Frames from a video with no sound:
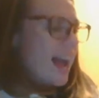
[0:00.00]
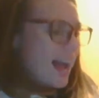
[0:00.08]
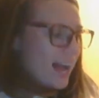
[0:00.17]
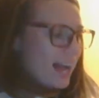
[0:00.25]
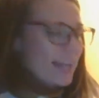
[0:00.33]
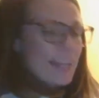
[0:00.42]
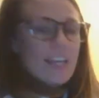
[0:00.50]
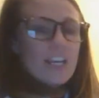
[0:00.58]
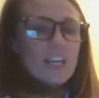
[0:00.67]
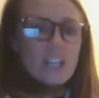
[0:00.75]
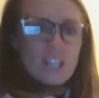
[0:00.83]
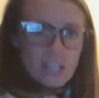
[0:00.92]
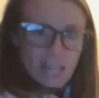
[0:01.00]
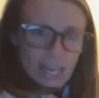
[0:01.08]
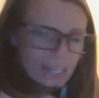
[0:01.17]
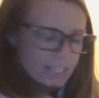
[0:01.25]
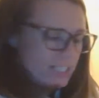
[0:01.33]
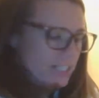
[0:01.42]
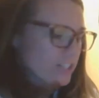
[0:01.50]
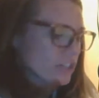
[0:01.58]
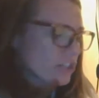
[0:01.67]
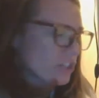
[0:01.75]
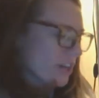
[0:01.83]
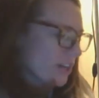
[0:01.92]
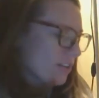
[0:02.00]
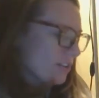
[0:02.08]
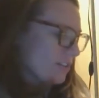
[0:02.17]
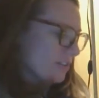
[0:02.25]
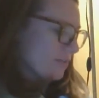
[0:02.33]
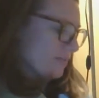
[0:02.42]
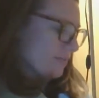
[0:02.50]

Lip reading: I collect shells.